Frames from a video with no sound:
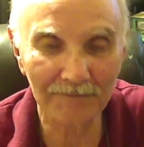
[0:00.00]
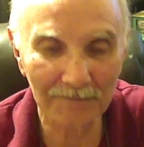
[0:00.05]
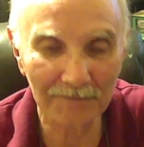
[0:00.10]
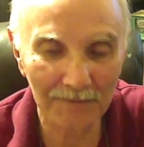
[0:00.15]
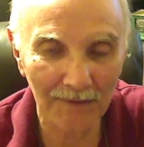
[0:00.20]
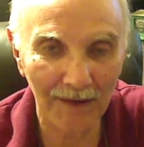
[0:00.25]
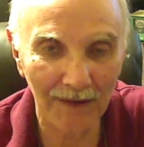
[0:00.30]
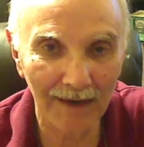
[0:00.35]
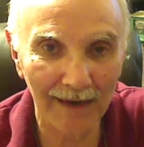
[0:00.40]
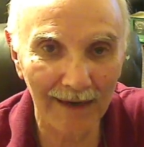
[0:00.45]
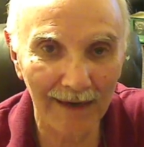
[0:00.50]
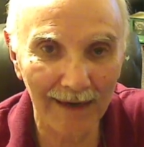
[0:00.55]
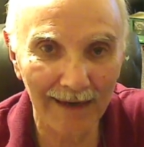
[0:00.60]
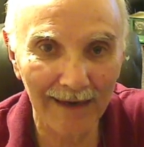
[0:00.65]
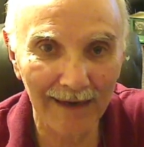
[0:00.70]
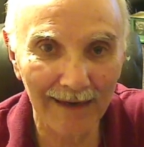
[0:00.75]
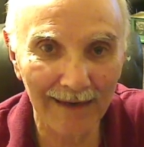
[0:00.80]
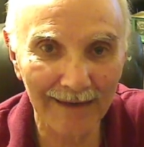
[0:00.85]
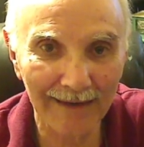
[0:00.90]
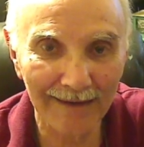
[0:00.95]

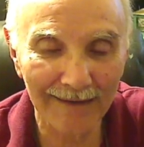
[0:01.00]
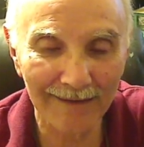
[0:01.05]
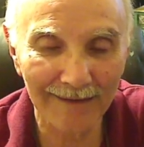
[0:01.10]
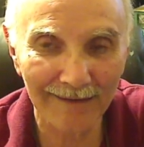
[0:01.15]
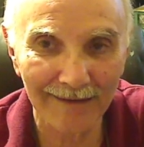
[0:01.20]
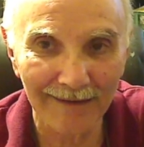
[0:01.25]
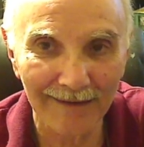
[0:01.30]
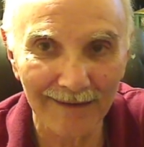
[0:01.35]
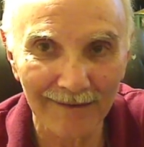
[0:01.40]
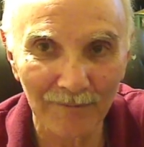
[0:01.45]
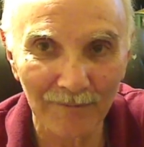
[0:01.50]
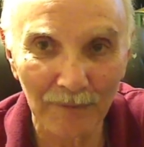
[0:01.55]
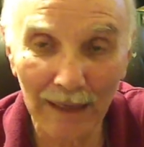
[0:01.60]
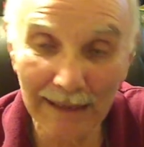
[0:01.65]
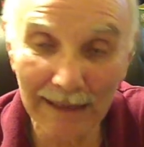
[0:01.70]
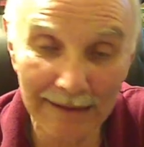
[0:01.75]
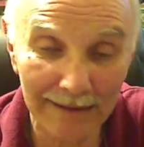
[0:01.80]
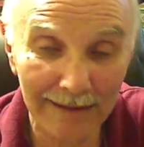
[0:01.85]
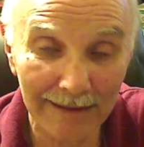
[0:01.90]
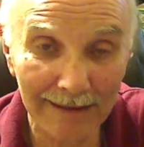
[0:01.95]
and
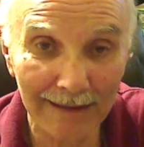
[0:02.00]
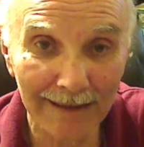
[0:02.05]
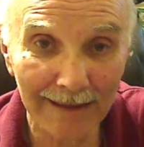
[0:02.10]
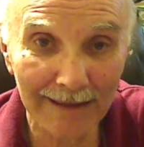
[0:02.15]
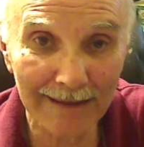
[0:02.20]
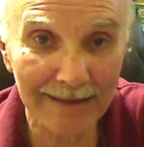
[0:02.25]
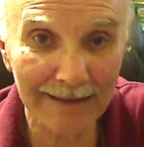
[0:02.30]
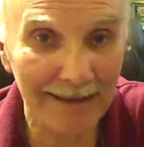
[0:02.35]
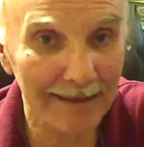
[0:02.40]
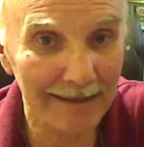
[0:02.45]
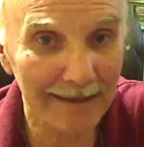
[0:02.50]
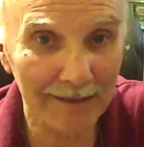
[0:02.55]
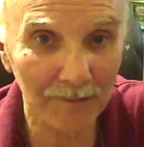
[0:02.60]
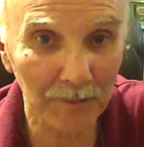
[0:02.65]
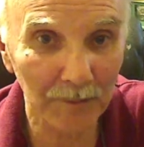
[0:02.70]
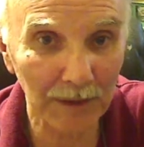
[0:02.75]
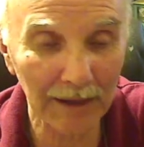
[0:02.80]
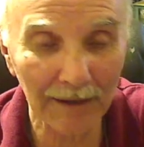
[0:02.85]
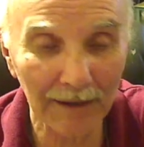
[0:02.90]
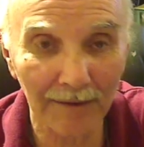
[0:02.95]
basically
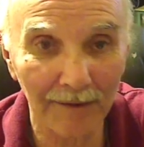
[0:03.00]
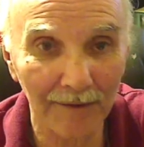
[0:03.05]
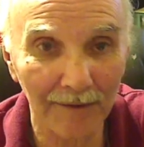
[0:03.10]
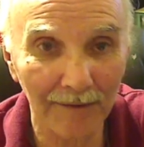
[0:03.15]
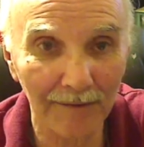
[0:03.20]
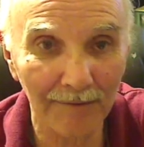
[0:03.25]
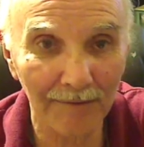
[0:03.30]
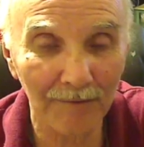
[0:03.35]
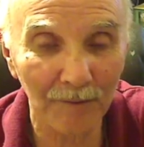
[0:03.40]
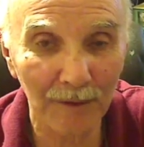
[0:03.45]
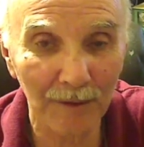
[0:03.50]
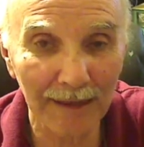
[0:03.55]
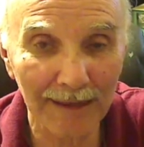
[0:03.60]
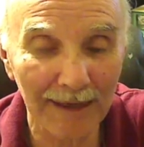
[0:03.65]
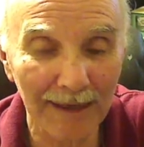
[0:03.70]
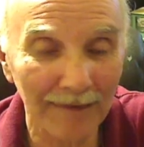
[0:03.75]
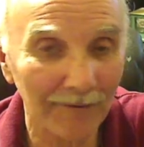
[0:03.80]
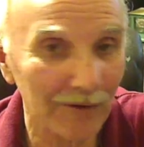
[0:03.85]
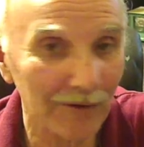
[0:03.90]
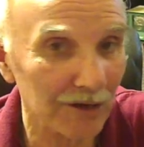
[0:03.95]
disappear. We
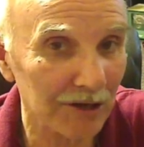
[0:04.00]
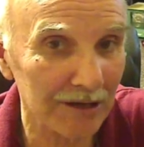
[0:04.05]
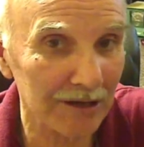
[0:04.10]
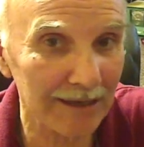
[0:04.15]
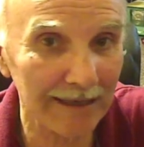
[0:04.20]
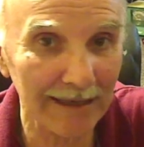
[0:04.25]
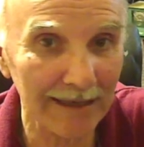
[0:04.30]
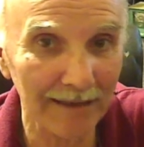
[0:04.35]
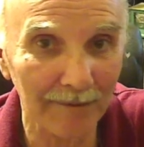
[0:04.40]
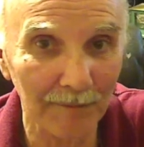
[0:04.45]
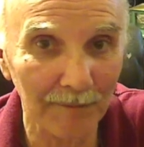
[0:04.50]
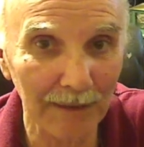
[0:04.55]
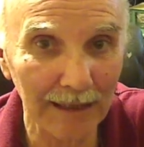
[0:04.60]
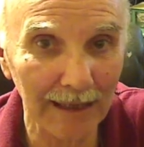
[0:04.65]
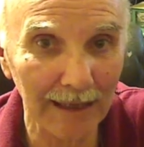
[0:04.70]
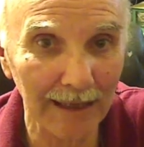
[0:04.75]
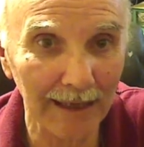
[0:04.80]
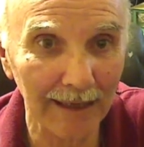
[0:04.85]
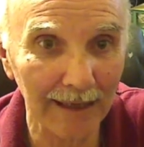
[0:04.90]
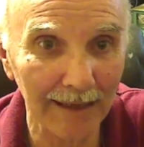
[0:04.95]
never see them
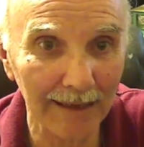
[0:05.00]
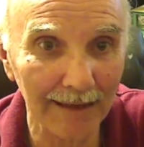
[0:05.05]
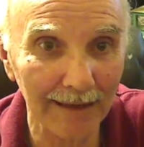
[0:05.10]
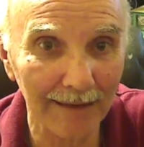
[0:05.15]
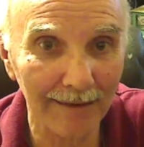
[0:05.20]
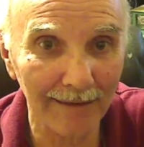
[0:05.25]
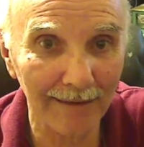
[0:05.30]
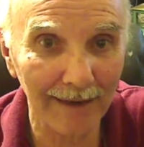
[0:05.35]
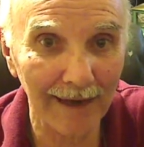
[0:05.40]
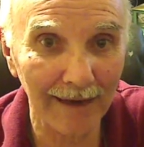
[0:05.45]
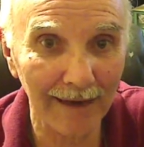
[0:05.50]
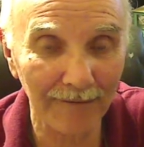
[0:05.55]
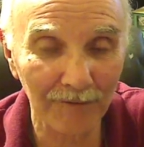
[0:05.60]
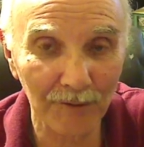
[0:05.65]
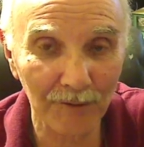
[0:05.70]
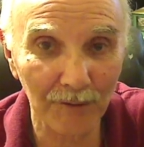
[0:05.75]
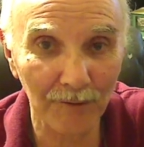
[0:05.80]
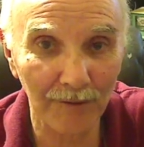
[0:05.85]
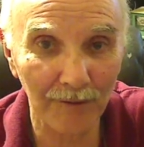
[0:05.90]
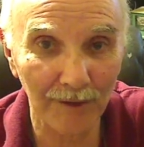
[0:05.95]
again
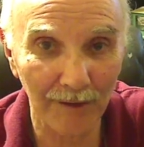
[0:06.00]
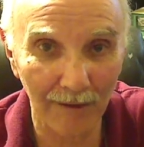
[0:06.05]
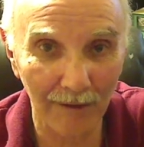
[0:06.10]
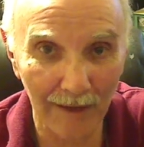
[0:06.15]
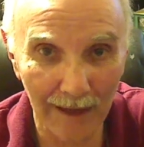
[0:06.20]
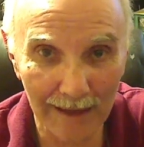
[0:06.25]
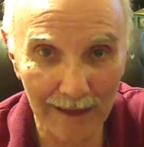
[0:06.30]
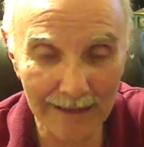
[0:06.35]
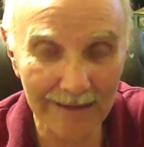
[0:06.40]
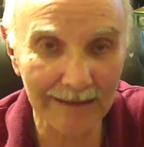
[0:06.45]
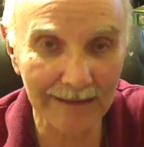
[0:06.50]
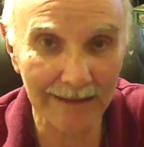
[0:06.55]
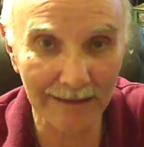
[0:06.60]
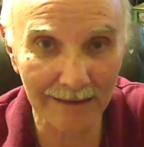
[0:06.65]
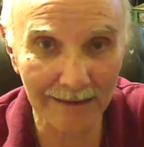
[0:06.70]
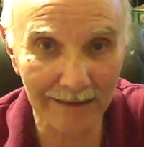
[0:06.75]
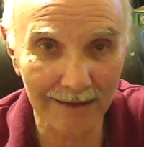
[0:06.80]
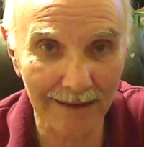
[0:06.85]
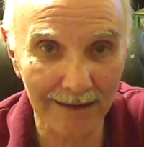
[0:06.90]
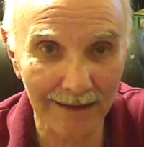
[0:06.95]
after the
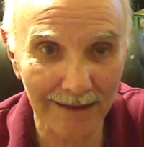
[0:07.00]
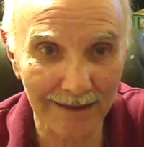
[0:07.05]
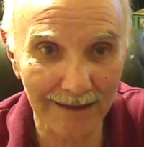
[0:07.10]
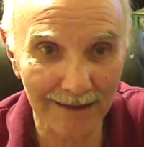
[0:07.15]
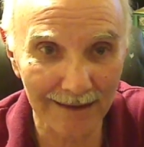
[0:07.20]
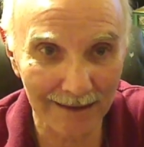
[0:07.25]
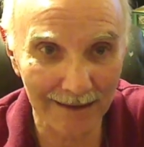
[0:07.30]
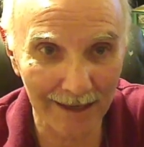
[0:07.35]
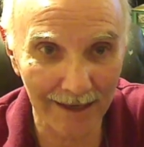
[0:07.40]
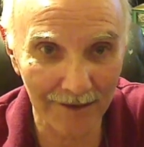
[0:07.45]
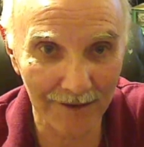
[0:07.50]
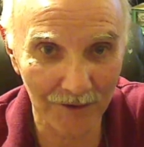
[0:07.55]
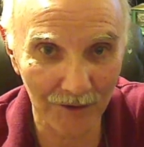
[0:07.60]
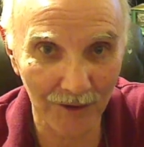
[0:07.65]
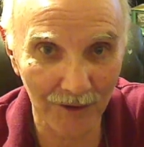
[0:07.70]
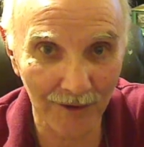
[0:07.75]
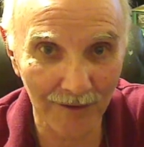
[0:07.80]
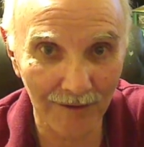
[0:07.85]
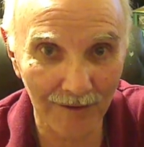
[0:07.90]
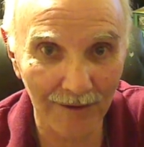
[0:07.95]
licensing
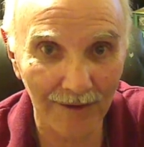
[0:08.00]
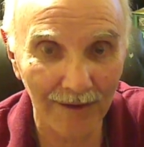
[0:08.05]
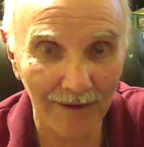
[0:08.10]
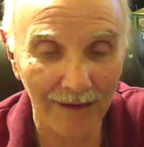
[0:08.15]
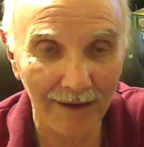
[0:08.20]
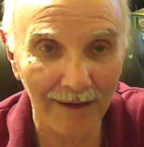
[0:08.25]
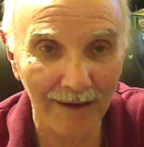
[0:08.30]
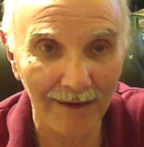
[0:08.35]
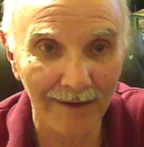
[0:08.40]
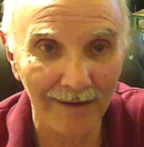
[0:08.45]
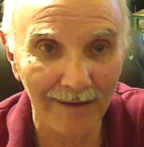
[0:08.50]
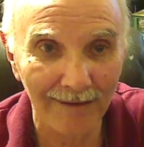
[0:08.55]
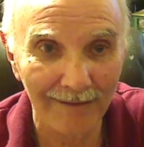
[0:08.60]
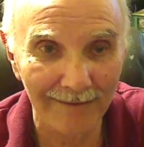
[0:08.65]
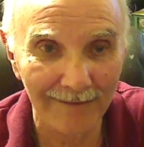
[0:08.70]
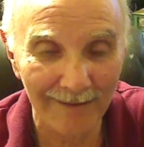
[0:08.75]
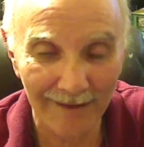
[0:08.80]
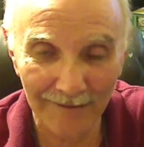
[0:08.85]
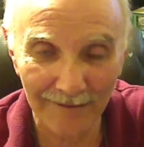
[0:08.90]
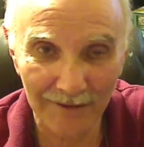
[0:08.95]
session.
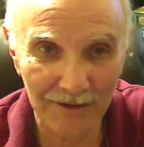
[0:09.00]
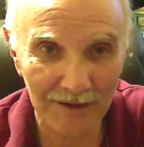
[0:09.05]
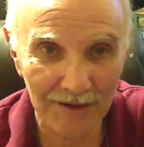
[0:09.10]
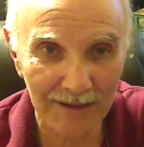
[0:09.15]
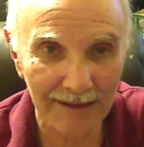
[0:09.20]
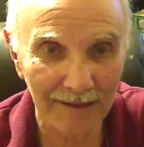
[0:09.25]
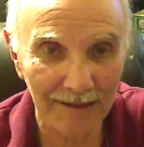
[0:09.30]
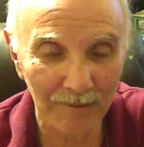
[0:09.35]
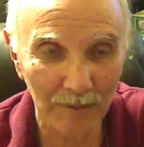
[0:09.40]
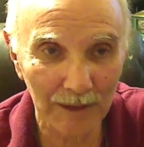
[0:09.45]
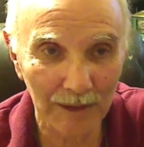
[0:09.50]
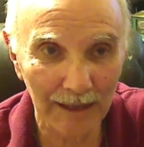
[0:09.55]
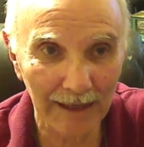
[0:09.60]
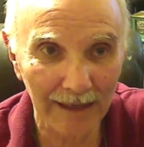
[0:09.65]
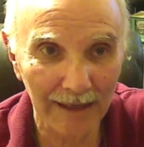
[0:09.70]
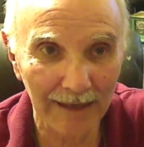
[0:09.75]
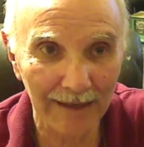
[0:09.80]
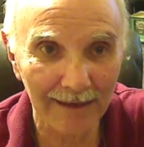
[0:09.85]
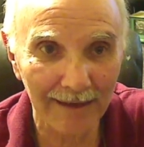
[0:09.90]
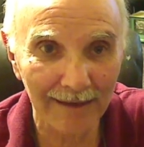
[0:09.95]
Never see them
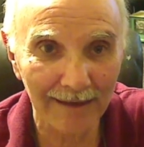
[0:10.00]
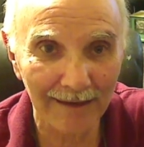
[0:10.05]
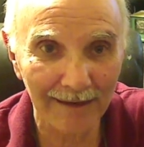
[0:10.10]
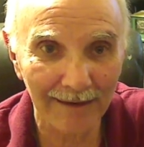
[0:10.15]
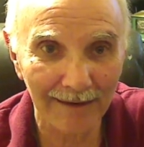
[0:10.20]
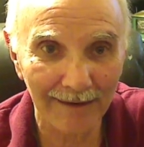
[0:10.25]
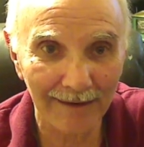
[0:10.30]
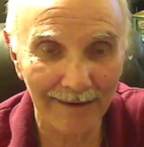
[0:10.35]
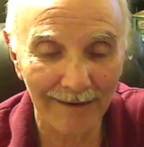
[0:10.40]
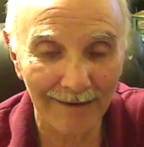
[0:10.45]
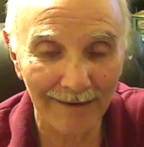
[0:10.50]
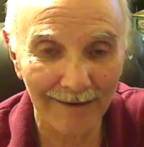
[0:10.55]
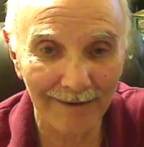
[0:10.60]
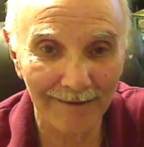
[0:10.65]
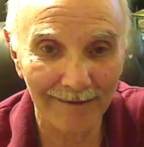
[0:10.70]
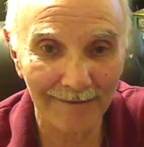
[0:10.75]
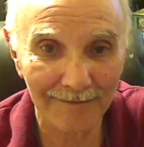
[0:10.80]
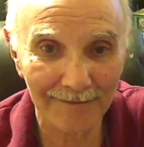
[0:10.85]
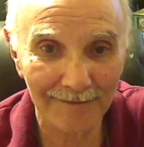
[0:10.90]
again. Uh,